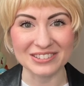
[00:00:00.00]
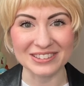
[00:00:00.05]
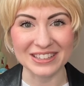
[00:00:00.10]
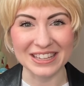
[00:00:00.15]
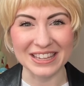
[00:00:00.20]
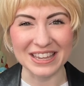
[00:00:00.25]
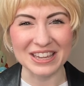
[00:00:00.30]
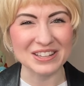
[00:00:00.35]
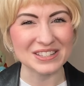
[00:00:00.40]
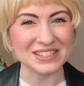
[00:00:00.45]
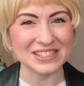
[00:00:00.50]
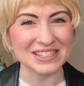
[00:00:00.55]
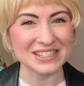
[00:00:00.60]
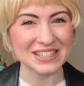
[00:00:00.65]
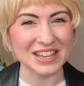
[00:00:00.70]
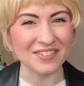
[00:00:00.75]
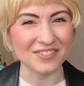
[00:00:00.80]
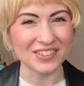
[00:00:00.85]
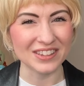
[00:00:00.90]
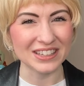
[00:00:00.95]
Like, it's
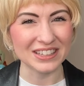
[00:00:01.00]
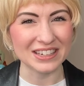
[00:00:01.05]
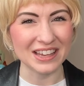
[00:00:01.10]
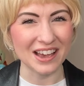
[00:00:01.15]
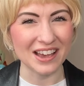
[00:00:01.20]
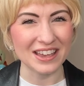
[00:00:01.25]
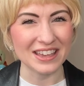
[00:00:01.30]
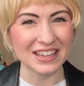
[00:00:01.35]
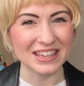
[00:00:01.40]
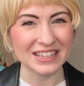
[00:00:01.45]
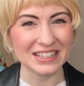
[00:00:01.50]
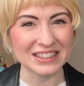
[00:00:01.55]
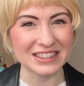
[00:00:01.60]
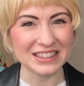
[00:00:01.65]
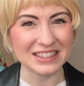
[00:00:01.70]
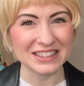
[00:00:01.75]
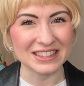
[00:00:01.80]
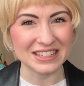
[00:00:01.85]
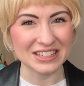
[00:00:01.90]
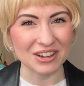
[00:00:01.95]
definitely not
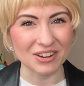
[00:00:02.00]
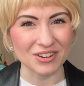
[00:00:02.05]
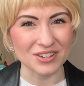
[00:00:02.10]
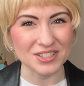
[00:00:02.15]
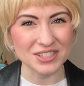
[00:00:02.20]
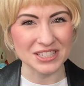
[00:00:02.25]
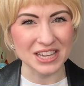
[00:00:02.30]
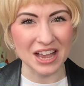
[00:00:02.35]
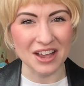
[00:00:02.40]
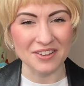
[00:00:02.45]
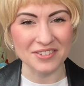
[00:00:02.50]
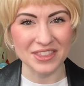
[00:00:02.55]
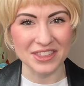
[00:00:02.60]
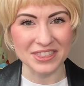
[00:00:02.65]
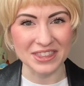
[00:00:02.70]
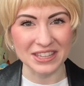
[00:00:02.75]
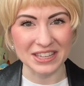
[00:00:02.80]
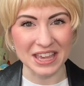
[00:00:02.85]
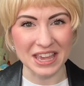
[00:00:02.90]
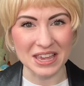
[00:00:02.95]
in the art style that
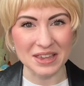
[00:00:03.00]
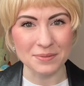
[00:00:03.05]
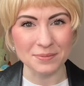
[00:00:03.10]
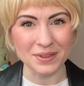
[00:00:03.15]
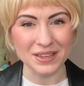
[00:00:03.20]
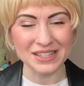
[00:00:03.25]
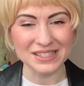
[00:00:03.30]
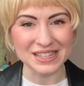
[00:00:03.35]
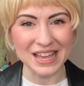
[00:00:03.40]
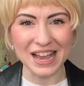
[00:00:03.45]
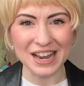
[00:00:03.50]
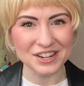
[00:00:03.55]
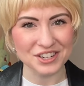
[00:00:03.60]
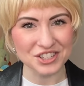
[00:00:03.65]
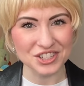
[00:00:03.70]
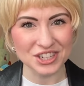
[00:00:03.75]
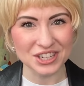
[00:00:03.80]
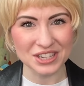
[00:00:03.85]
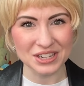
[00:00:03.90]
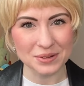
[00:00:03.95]
the game is
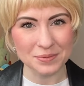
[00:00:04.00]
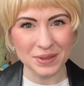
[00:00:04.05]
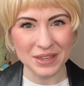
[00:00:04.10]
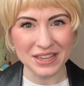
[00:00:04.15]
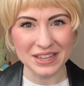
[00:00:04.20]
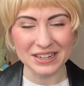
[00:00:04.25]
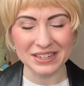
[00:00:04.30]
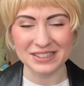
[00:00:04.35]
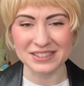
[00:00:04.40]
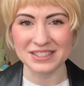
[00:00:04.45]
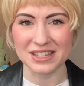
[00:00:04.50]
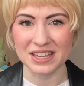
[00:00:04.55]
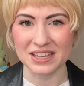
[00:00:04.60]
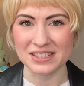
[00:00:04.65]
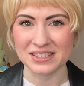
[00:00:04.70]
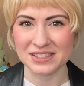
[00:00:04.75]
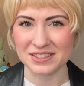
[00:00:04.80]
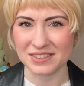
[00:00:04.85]
actually gonna be in. It's like